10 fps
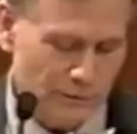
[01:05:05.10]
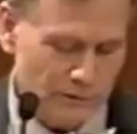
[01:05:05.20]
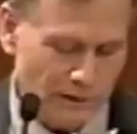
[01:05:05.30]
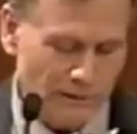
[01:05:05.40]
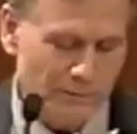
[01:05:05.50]
of
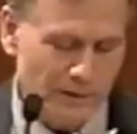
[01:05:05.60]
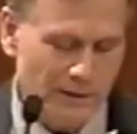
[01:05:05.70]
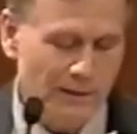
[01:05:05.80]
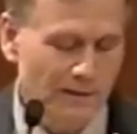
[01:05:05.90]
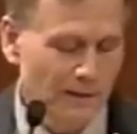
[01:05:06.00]
Utah
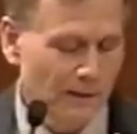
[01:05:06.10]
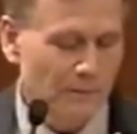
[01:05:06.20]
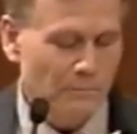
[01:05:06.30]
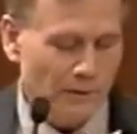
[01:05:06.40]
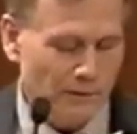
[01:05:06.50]
being
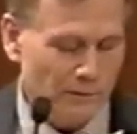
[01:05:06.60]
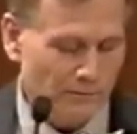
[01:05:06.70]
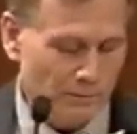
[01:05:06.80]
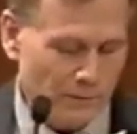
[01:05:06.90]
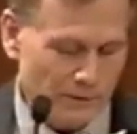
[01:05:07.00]
part
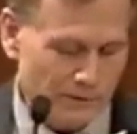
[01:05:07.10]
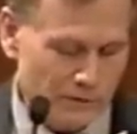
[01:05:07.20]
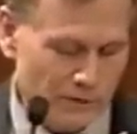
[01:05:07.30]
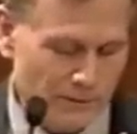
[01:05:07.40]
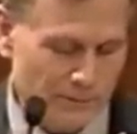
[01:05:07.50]
of the
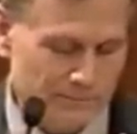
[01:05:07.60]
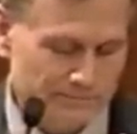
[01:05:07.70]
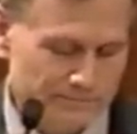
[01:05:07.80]
partnership.